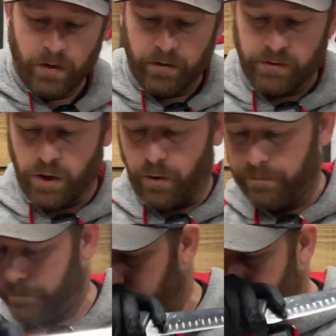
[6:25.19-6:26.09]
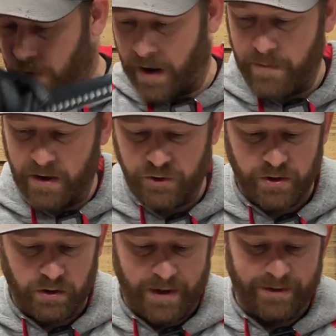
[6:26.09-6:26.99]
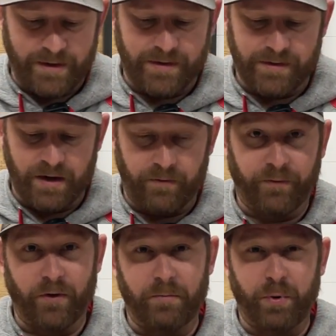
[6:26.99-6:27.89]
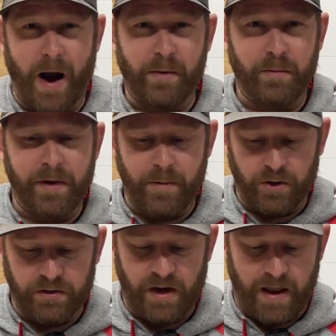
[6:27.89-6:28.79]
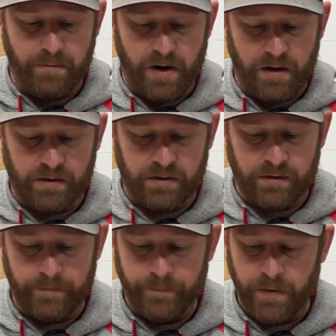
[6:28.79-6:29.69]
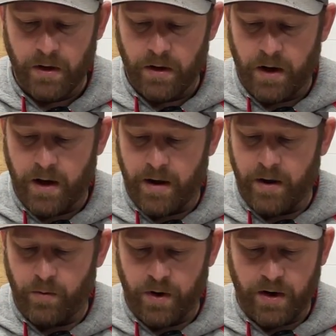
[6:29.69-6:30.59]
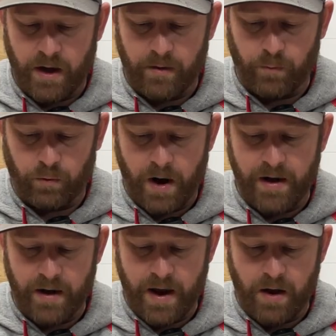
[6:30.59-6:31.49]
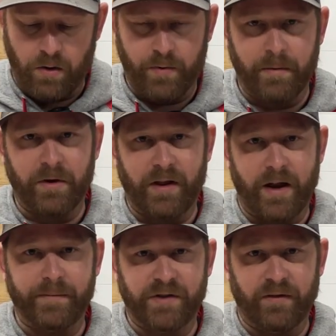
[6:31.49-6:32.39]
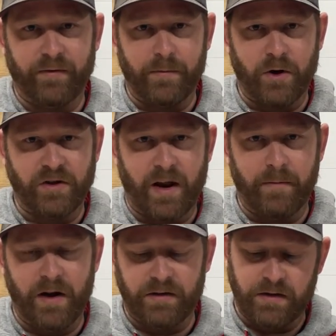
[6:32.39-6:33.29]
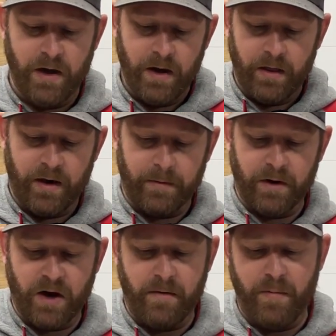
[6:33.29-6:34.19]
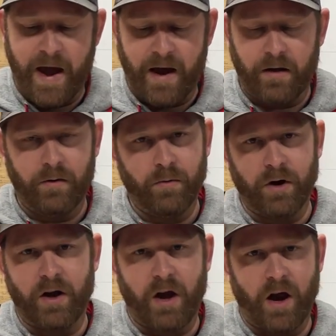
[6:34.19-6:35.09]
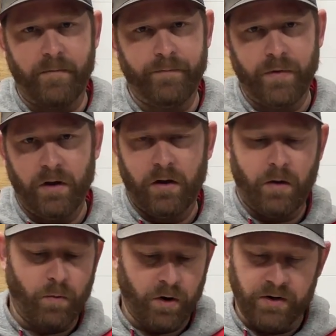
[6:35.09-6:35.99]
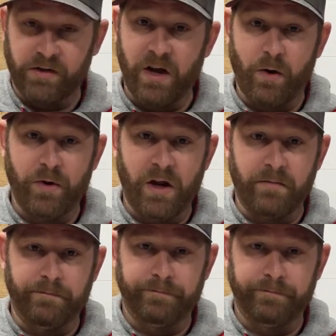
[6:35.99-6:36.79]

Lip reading: So I'm actually going to let these sit for probably about 10 minutes. I don't want to cut them right now, but I'm going to let them sit for about 10 minutes. Then I'm going to come back. We're going to cut them, and we're going to see how we did.